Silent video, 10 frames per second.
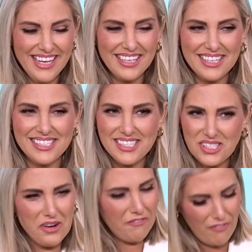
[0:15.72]
Like, is this
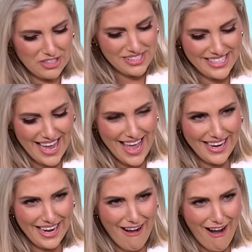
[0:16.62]
your first
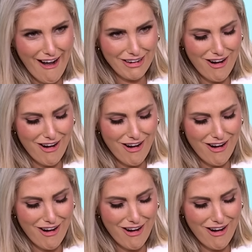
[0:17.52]
day here,